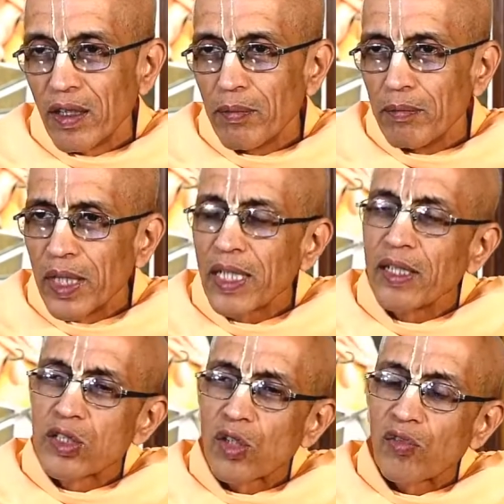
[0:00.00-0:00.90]
Uh,
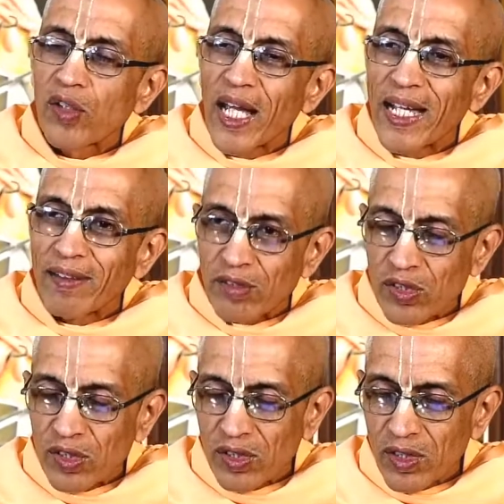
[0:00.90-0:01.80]
millions of
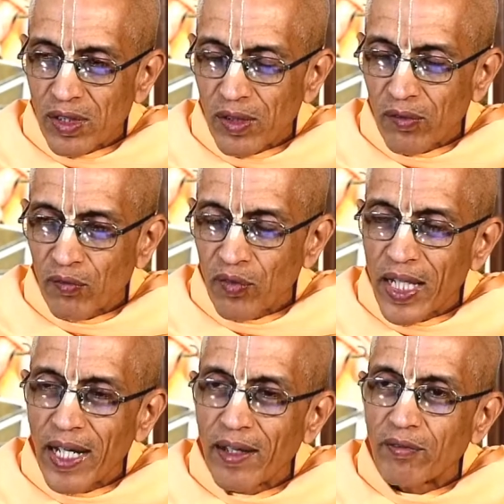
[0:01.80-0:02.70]
lives
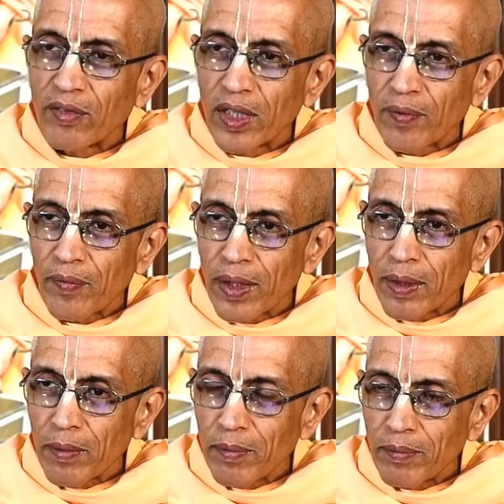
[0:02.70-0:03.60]
we have uh,
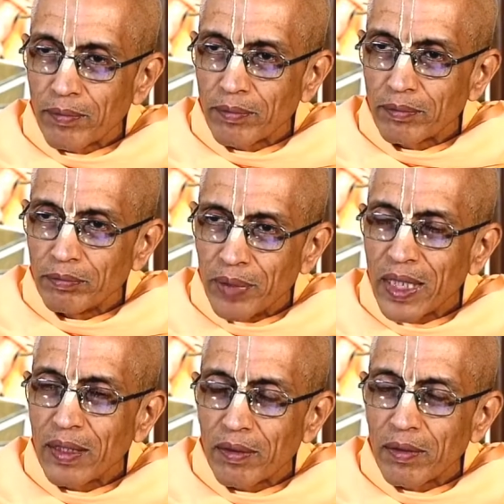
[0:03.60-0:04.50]

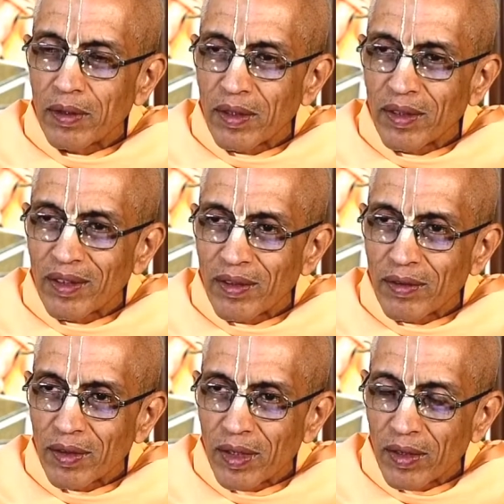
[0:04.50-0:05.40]
been
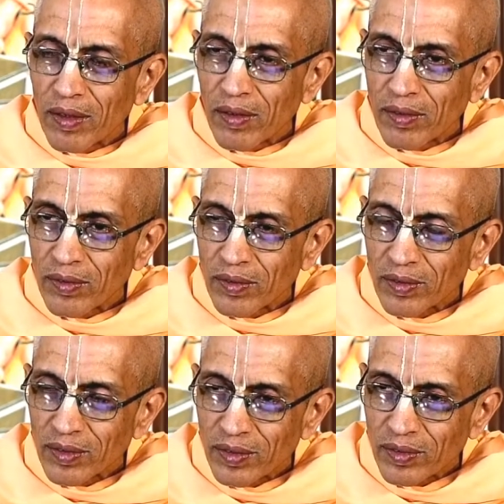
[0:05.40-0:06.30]

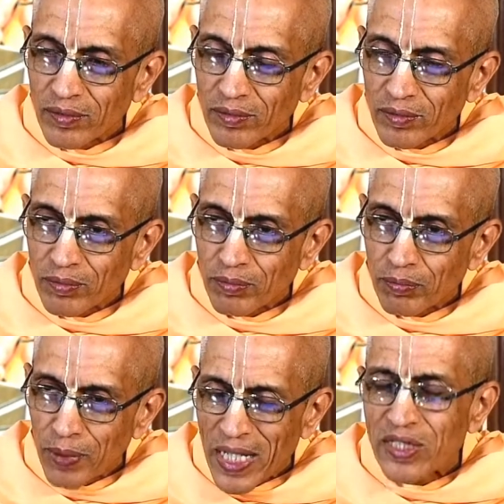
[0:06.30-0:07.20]
uh,
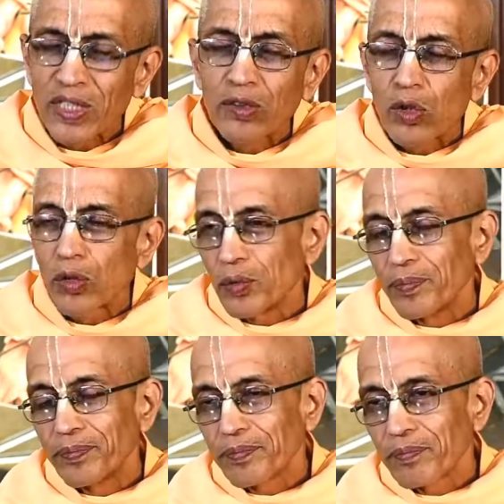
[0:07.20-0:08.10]
passing through.